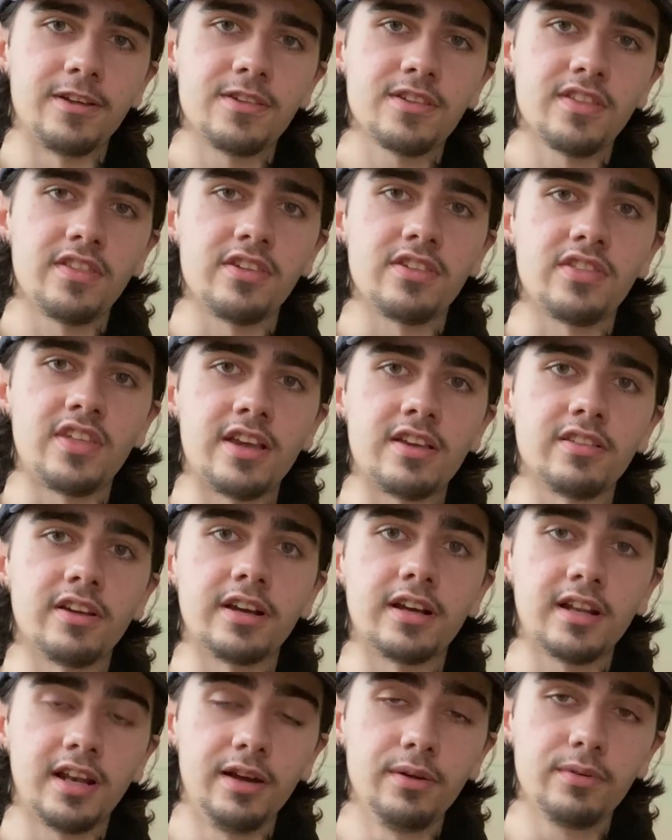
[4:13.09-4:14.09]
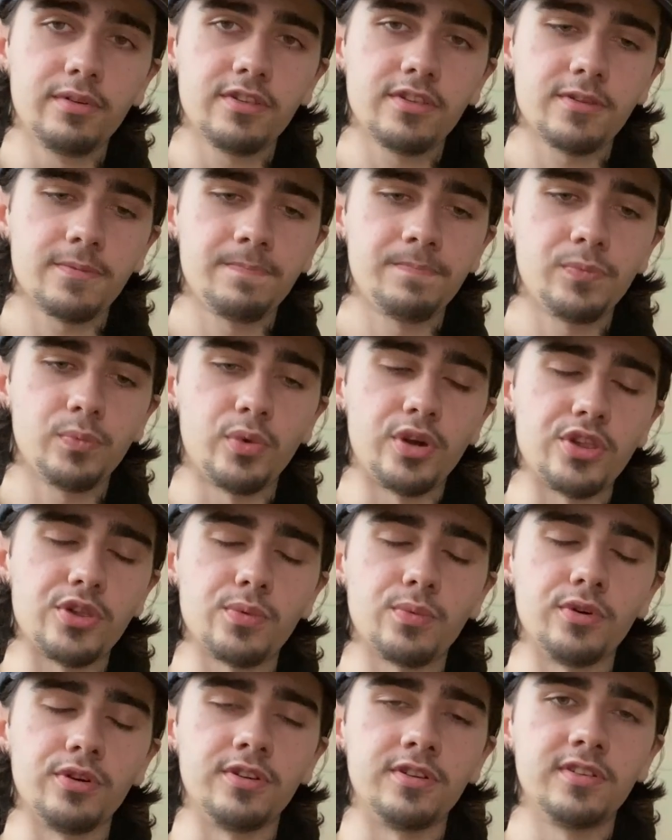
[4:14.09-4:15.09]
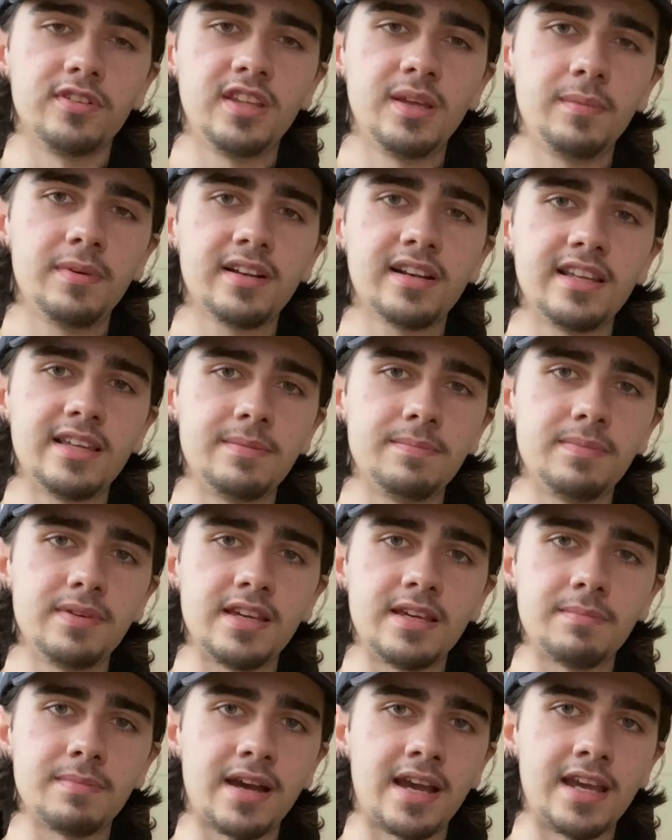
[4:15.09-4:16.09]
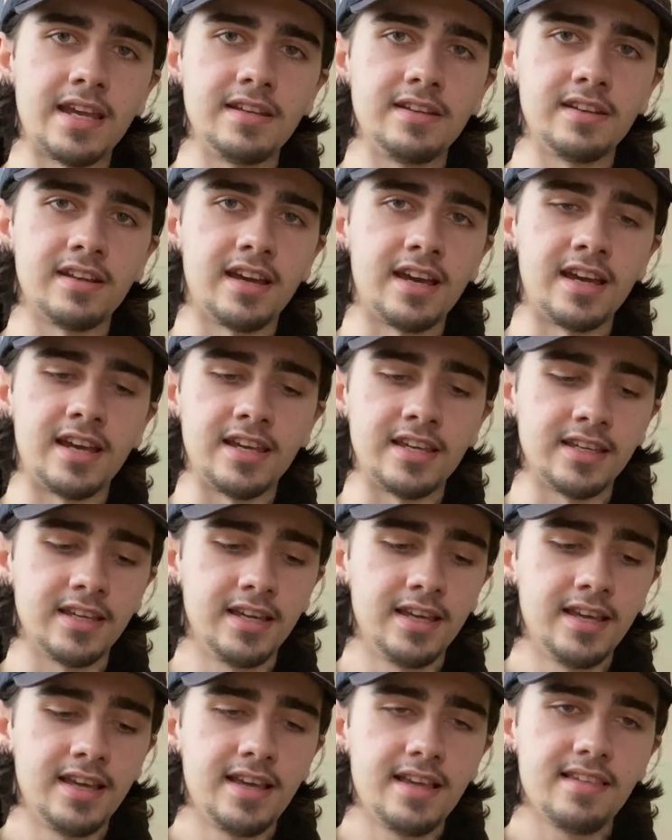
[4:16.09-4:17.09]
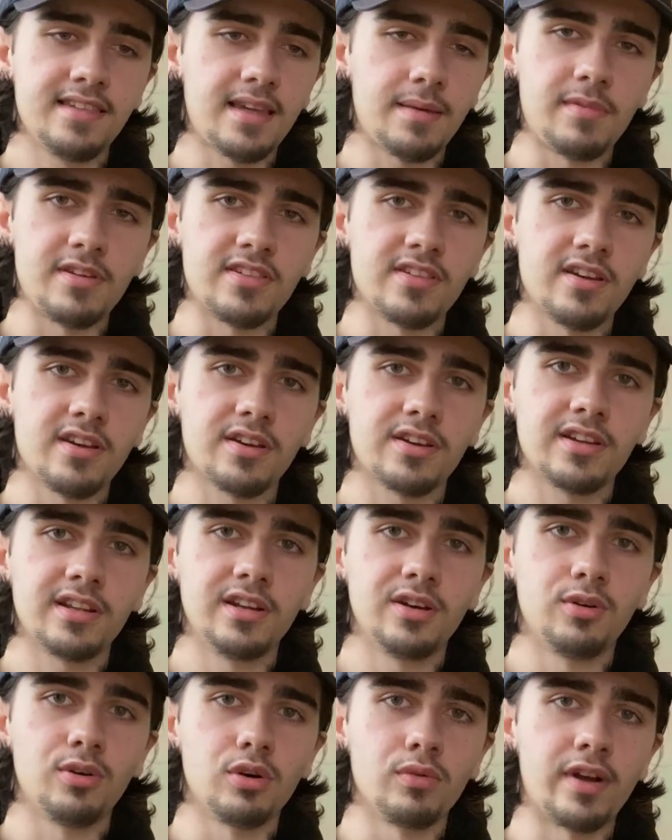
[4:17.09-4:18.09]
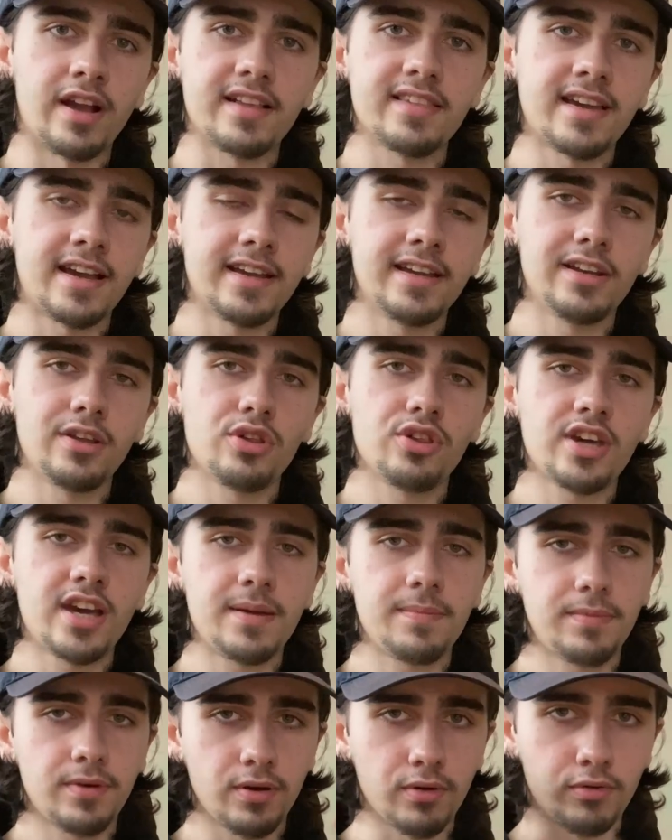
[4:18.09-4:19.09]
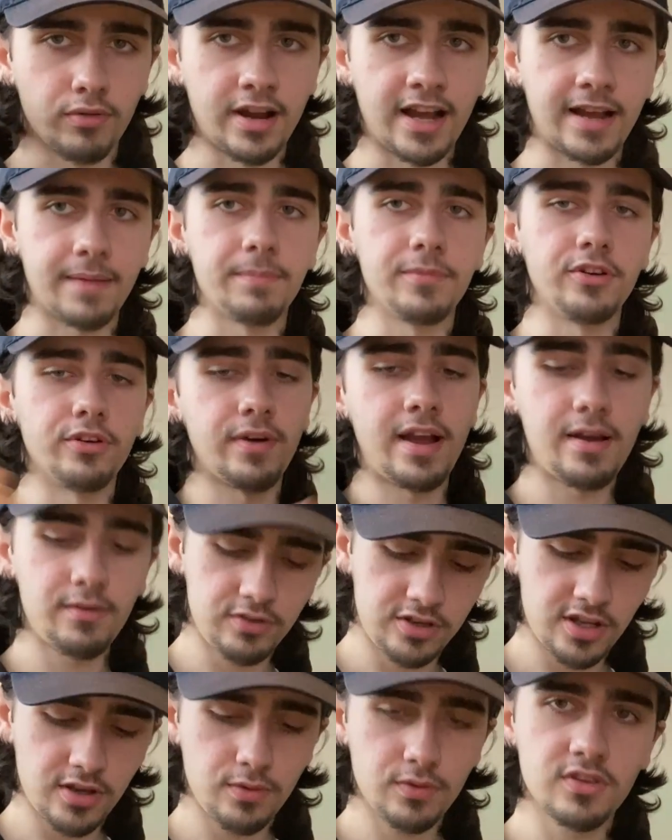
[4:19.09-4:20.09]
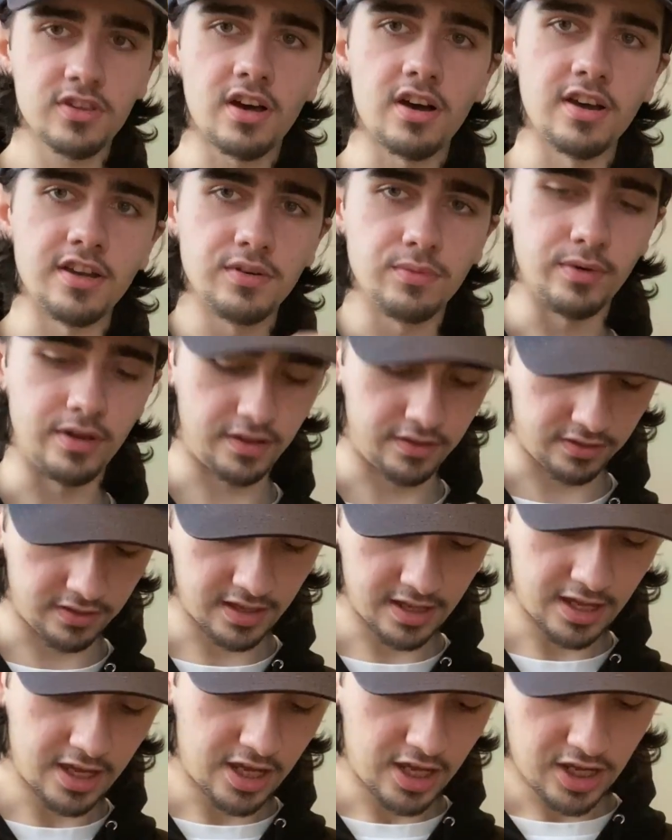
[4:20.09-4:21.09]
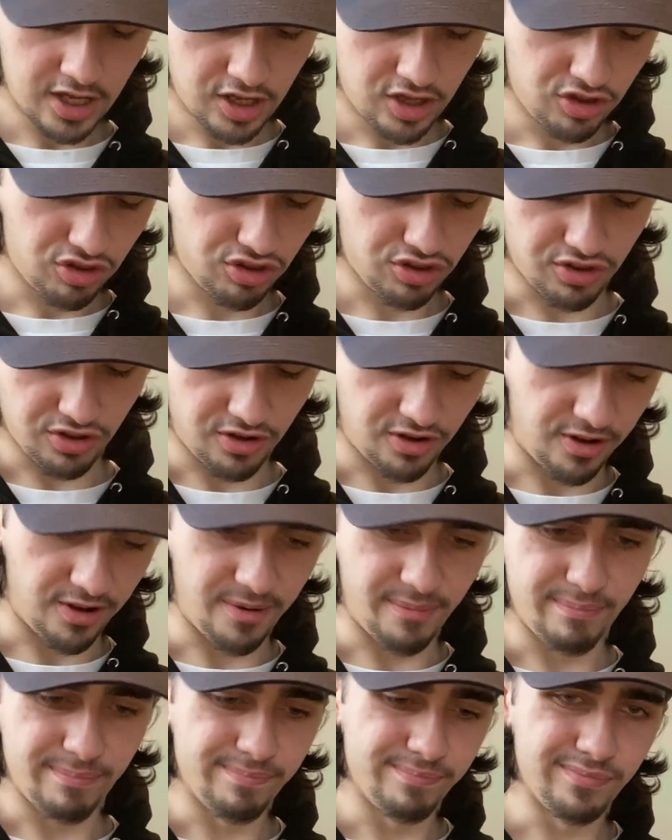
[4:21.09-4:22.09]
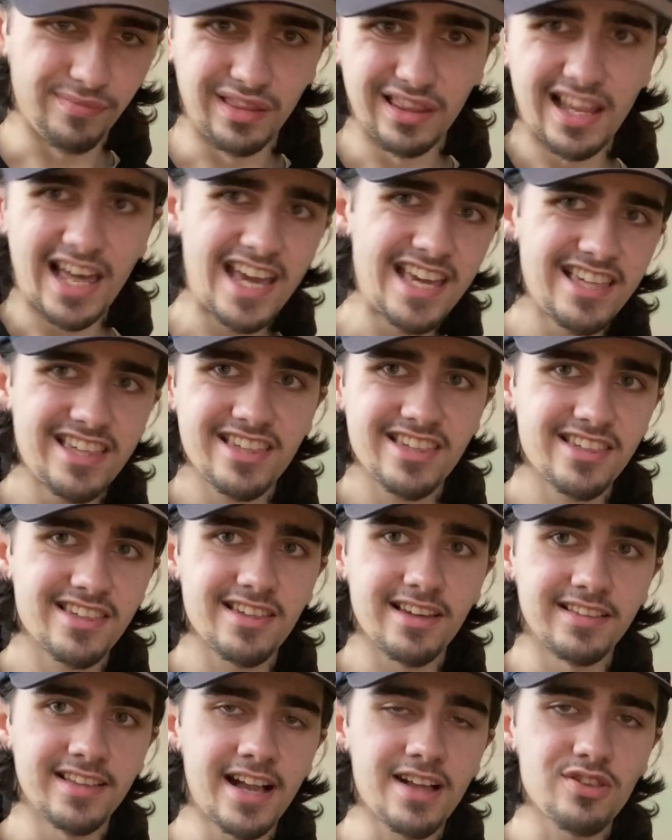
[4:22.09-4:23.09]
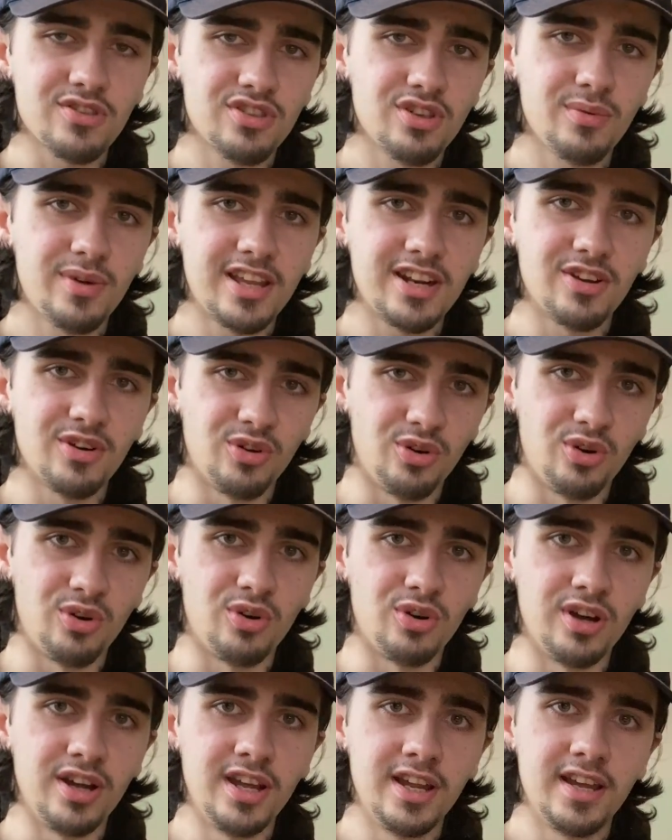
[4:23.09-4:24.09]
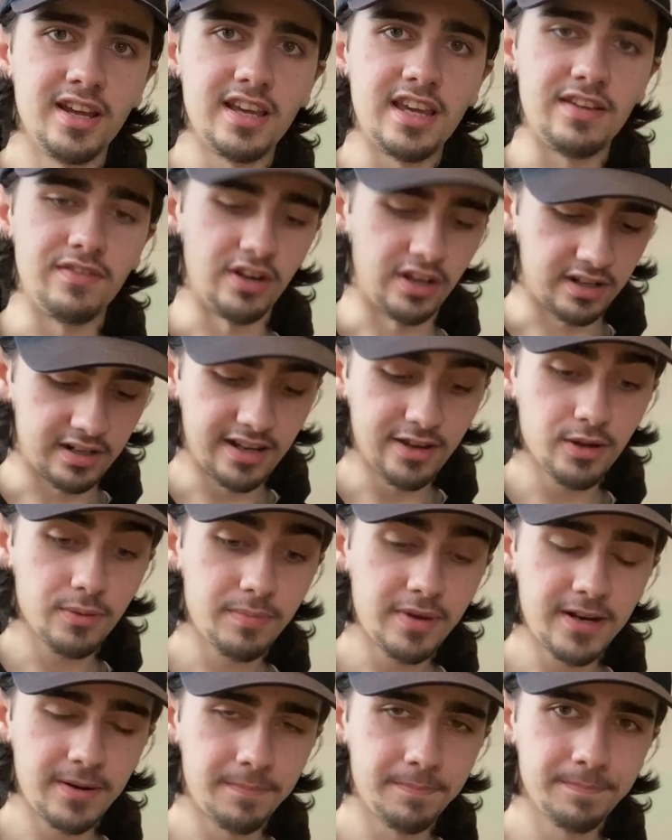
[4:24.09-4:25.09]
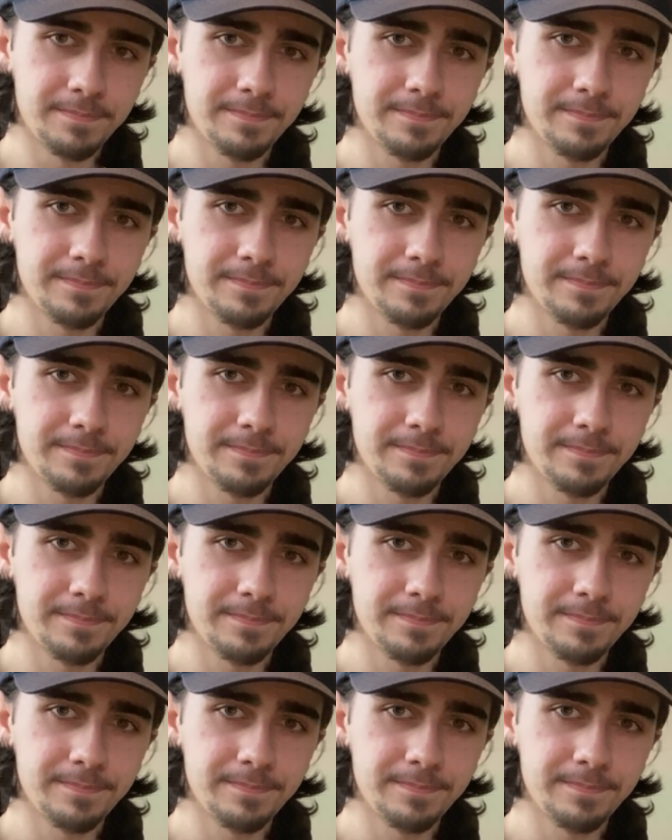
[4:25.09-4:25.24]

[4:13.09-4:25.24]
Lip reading: So there's things like cloaks, which would typically be made in a semicircular or rectangular shape, wrapped around you, tied with some lace attached to it, or even a cloak pin.